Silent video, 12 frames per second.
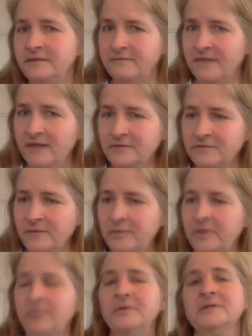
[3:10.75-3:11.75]
if that's
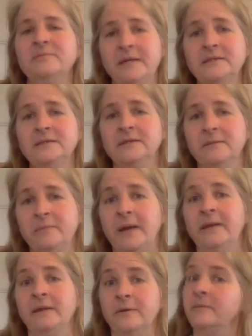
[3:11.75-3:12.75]
reputable is basically
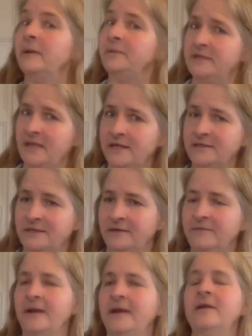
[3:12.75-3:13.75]
by their reputation,
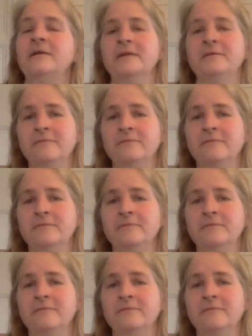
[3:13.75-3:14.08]
right? Have